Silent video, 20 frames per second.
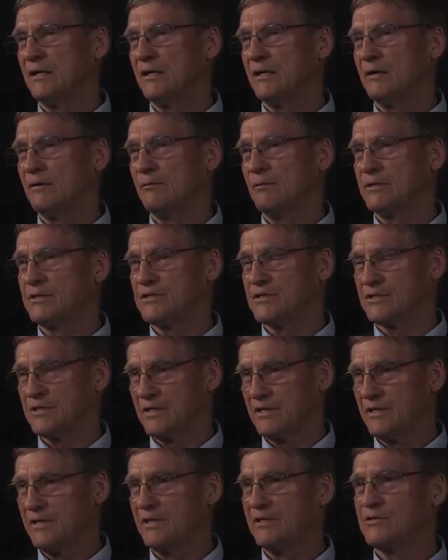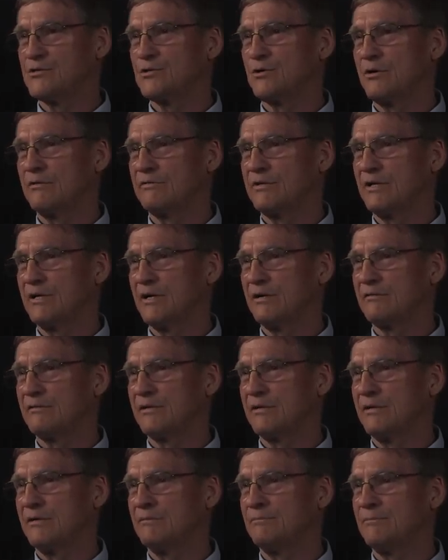uh, which uh, he served in
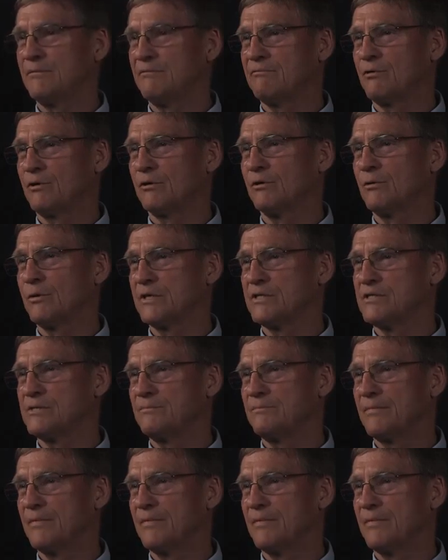at uh, Fort Lewis